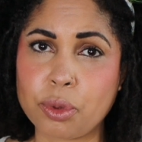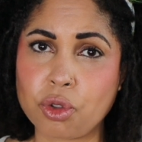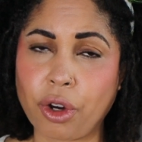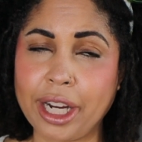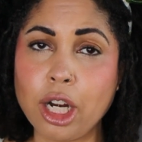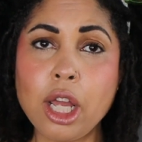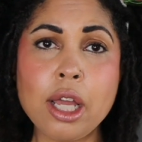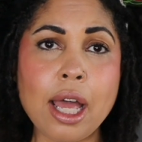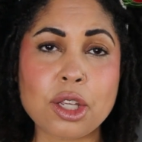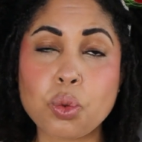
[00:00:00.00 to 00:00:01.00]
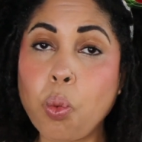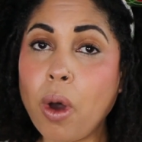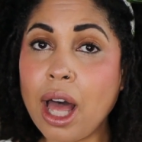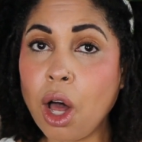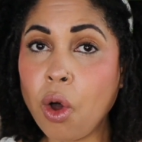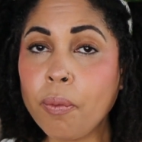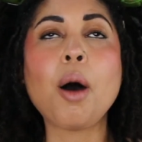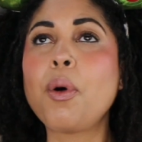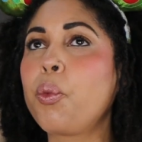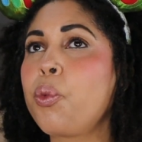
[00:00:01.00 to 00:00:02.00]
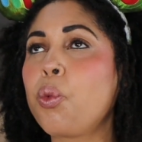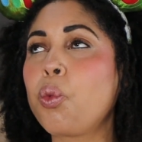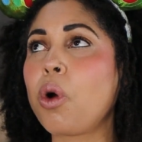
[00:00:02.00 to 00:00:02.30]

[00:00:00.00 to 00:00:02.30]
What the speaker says: was great as well. But